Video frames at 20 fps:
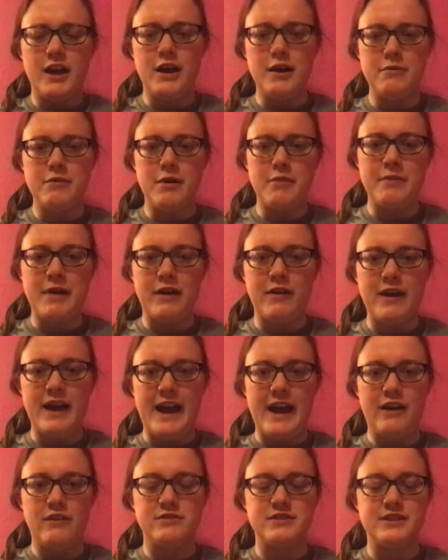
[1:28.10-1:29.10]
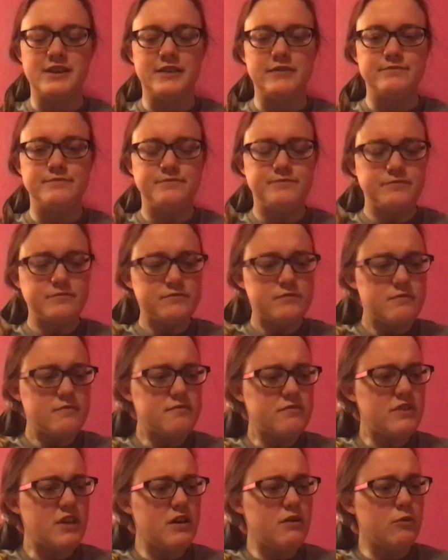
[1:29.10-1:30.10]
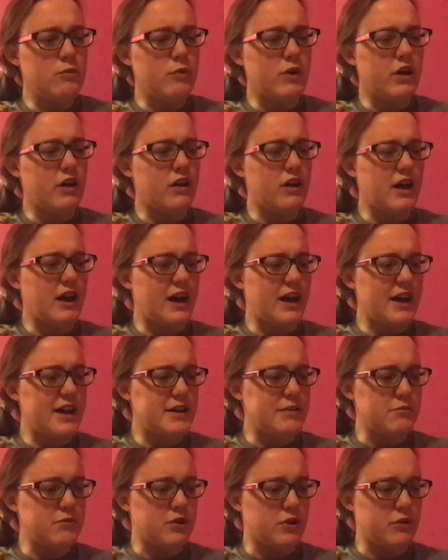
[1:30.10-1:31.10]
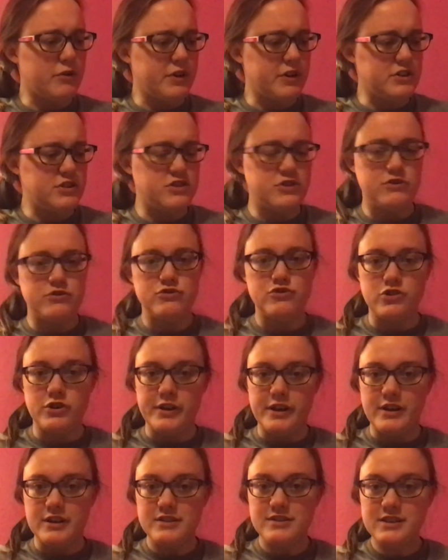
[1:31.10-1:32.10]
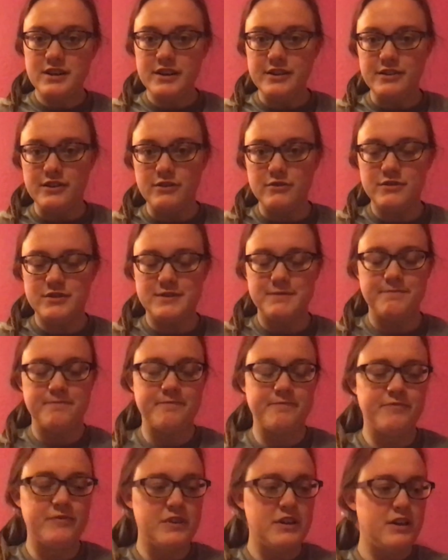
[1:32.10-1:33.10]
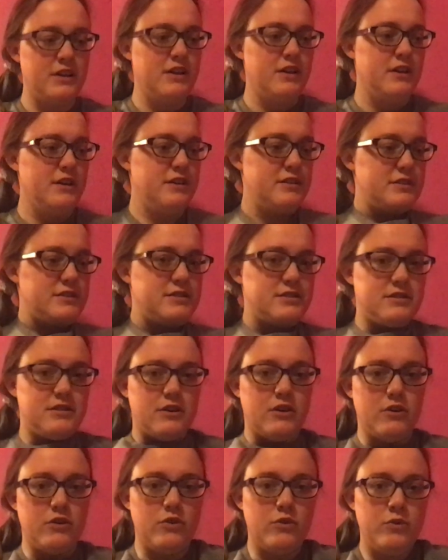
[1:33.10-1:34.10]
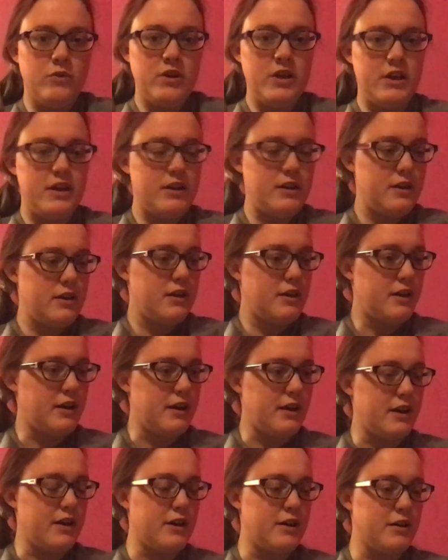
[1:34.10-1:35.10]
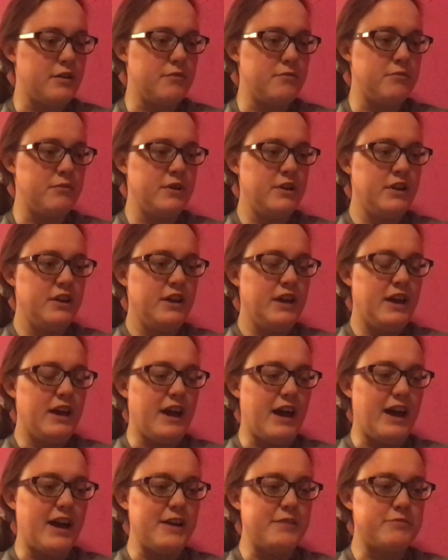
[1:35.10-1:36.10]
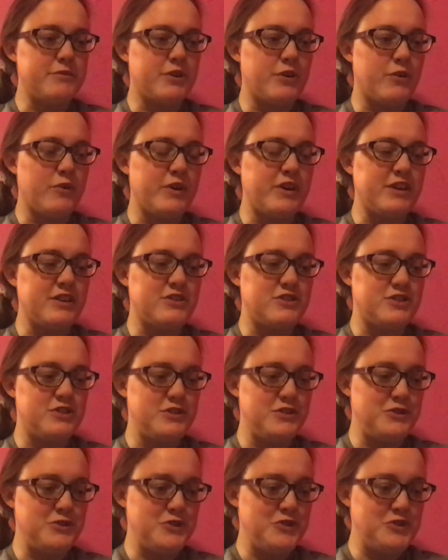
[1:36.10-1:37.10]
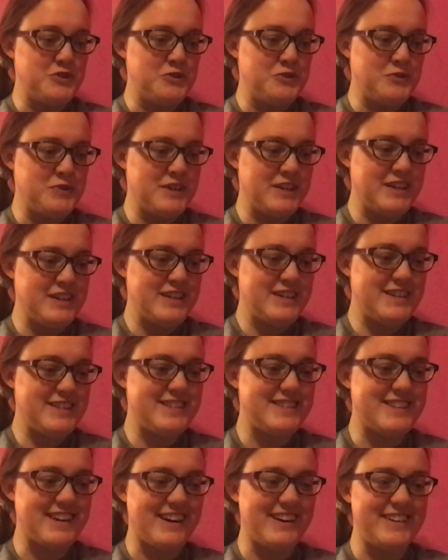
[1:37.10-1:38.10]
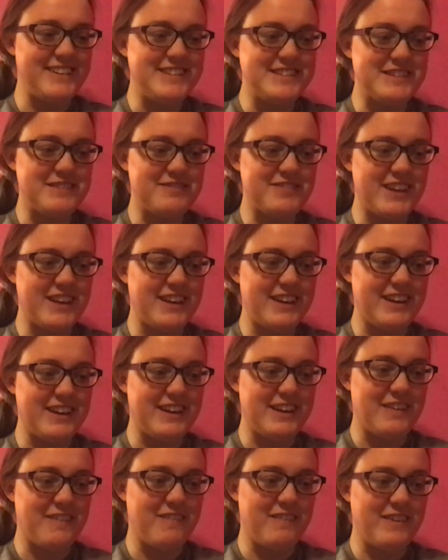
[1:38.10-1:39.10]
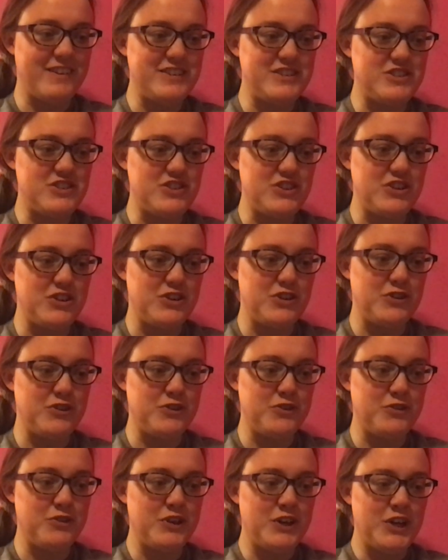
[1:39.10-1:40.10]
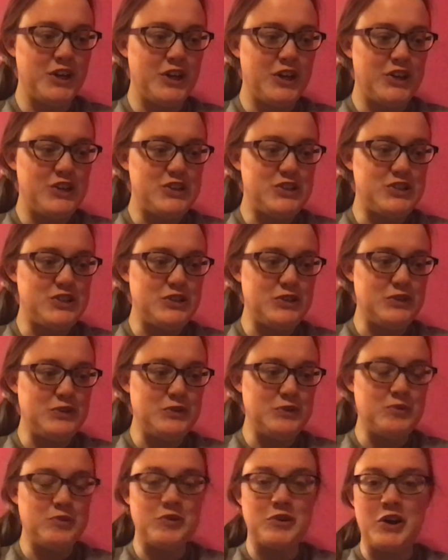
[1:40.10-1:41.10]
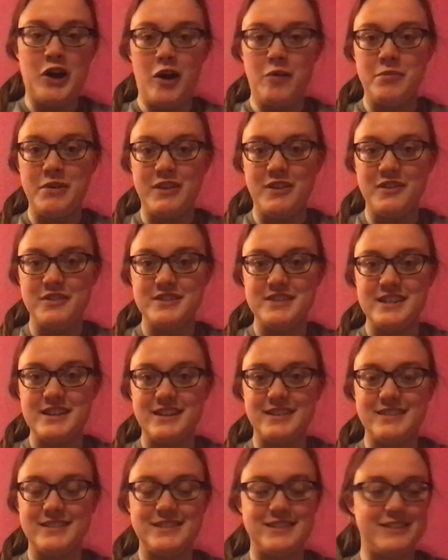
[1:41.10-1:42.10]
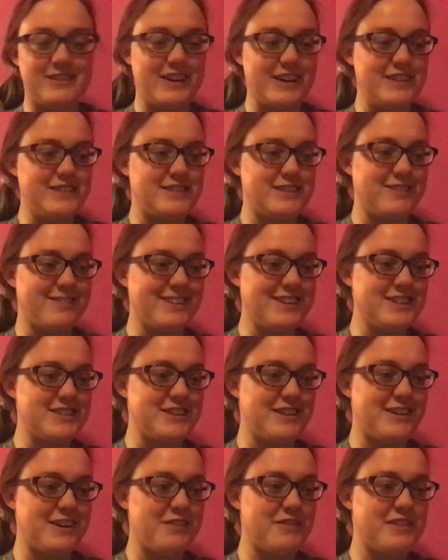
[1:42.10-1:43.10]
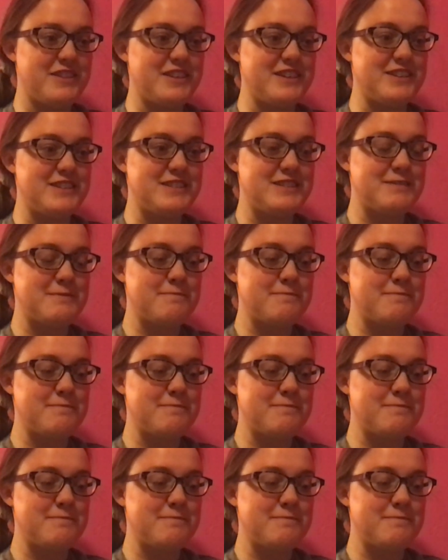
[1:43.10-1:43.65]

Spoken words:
about housing. Well, I am going to show you how to sign those. So um, I'm going to sign something, and I want you to copy those things. Okay, so we're going to start out with this.